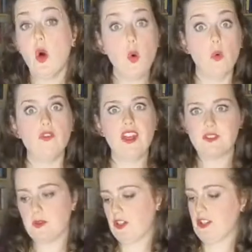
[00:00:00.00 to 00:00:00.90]
Oh,
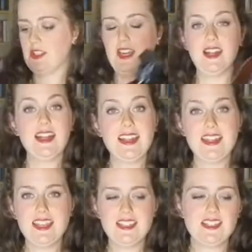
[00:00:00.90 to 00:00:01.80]
that's what I should say.
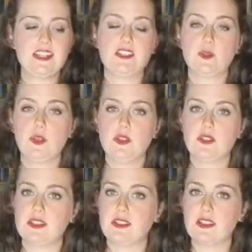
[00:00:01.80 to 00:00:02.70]
This is to be
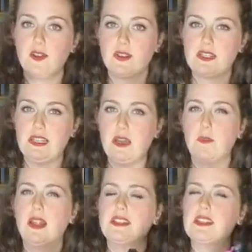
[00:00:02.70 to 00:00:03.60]
used as a surface cleaner in
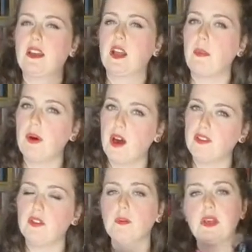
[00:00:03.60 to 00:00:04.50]
places like a
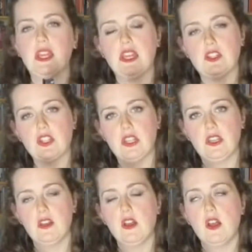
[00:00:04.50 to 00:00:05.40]
bathroom, a kitchen.